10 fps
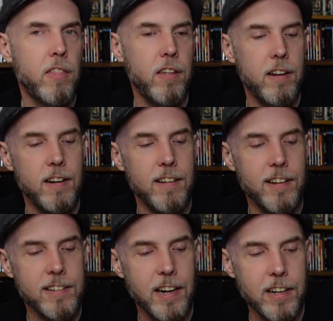Than
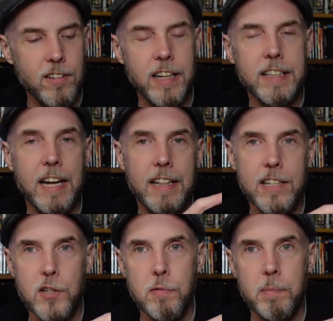a title like that.
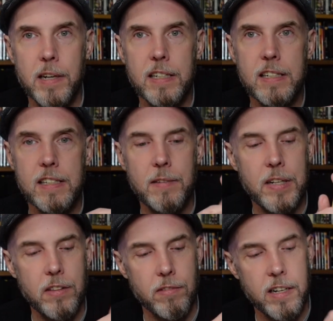This is from nineteen
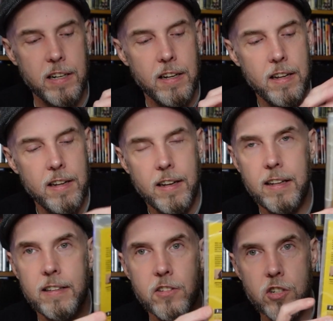seventy-three,
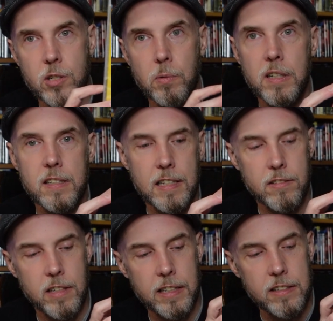and it's just what it
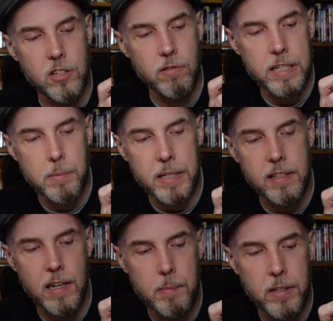sounds like. It's directed by
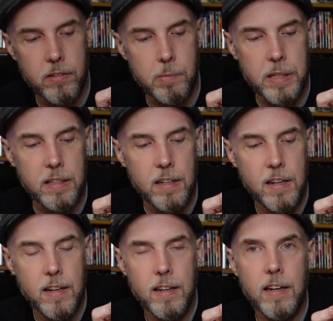Tom Alderman,
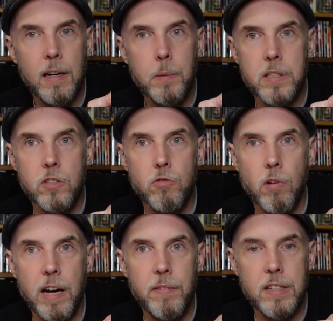uh, was a
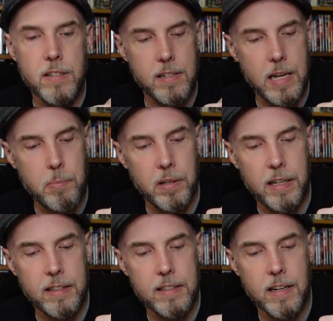drive-in staple
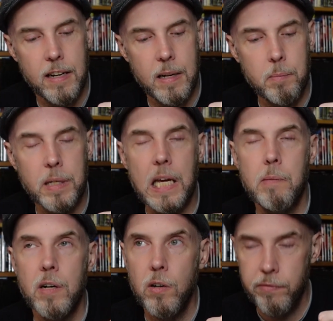at the time,
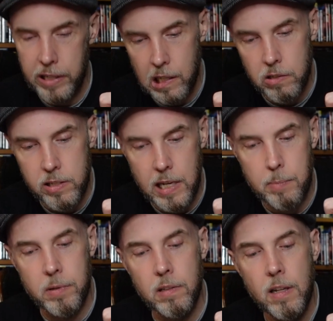became a home video
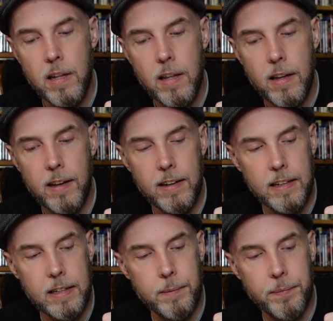staple,
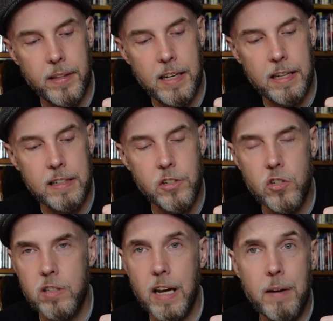um, and it's
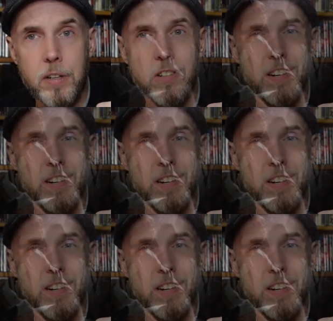just kind of a